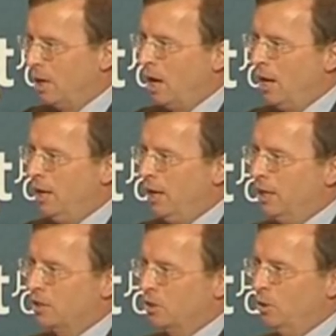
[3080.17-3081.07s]

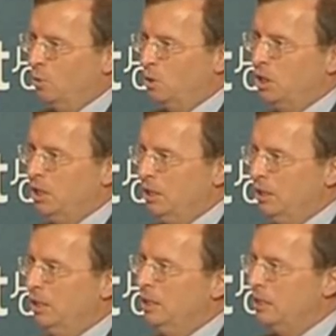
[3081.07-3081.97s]

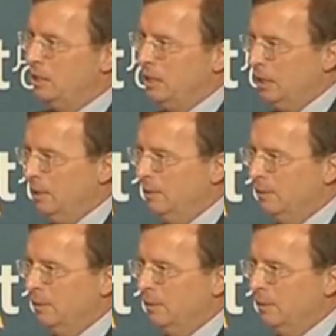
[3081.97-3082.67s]
ISOCDC,